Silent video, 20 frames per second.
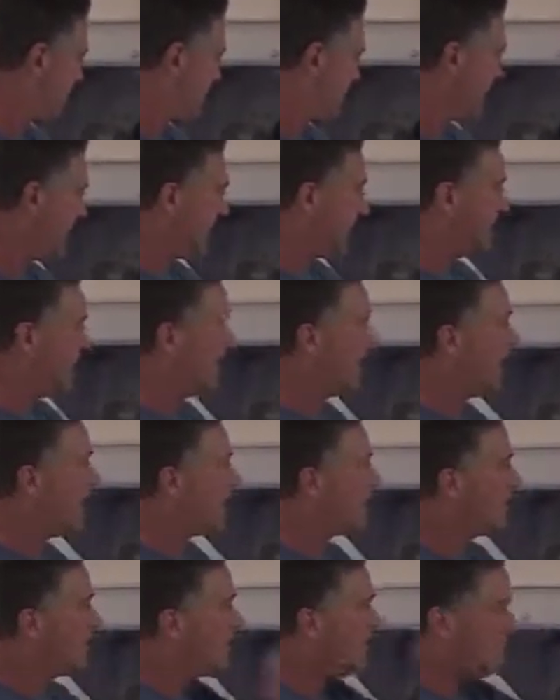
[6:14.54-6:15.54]
right
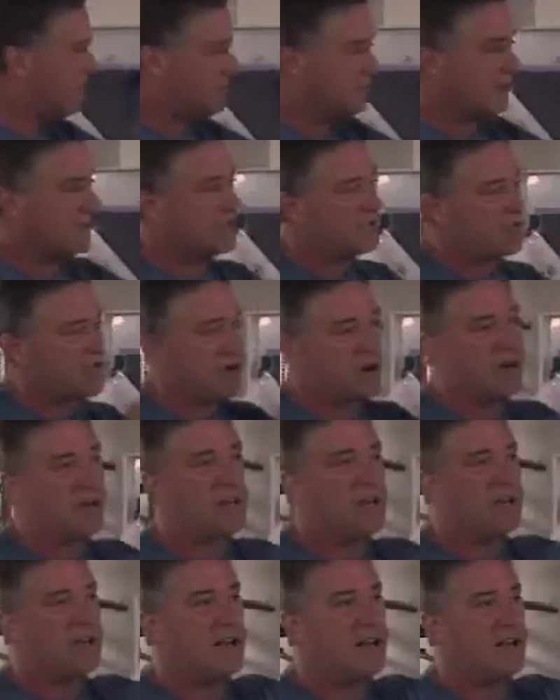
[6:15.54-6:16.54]
now,
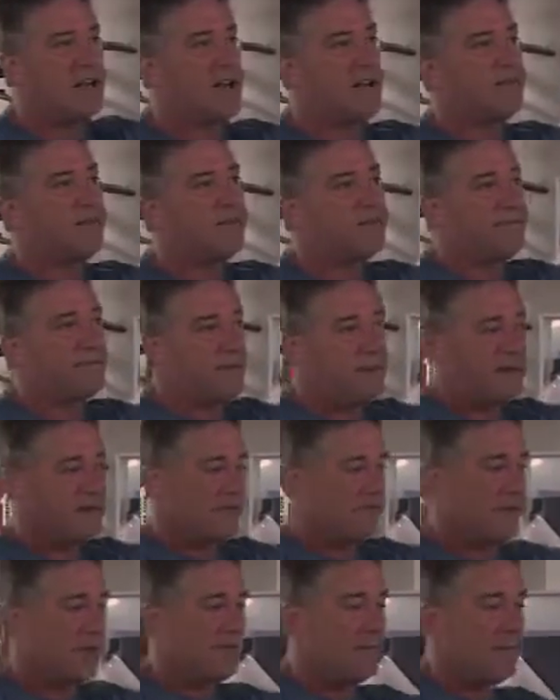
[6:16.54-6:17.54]
recirculating
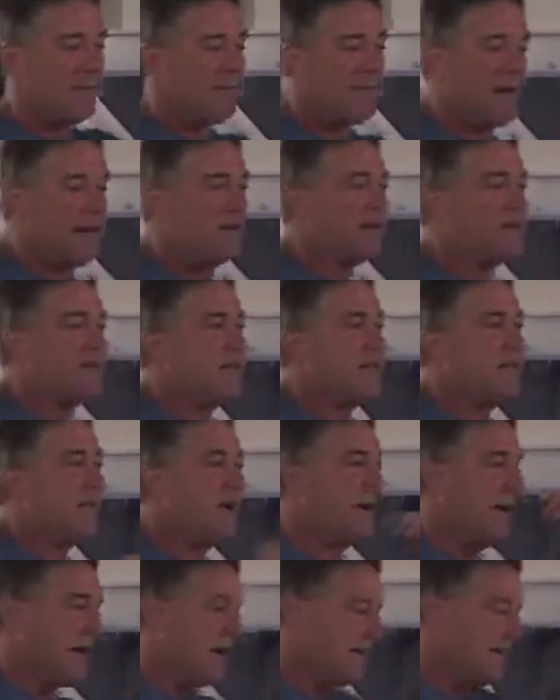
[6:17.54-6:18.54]
from the pit to
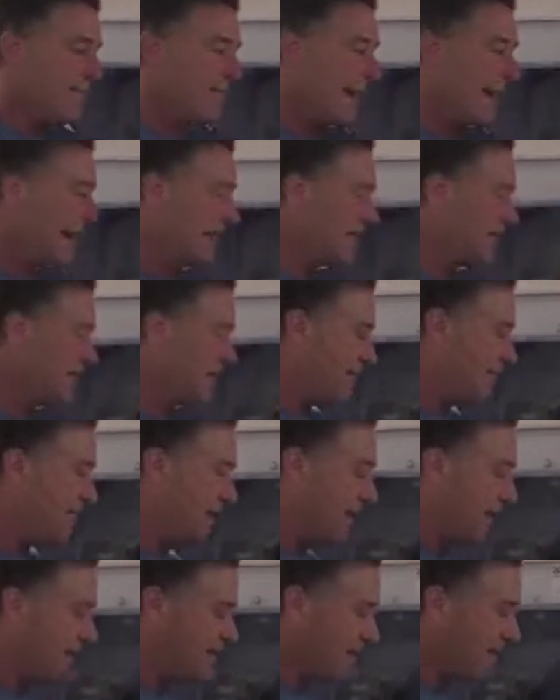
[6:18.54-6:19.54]
here and back to the
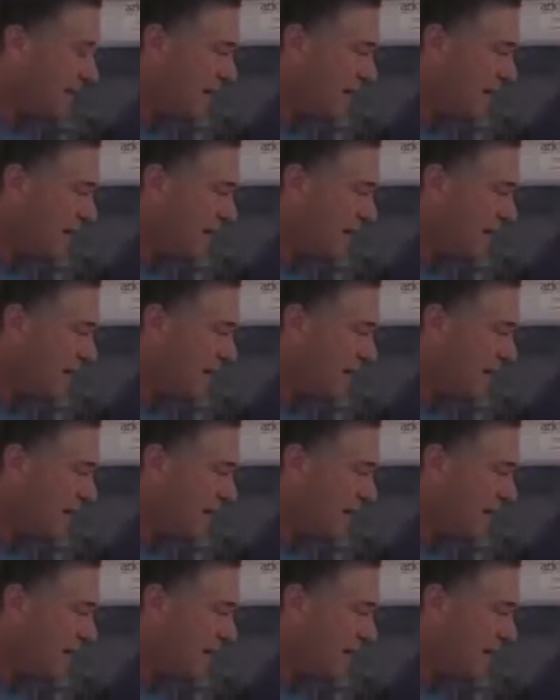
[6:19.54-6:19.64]
pit.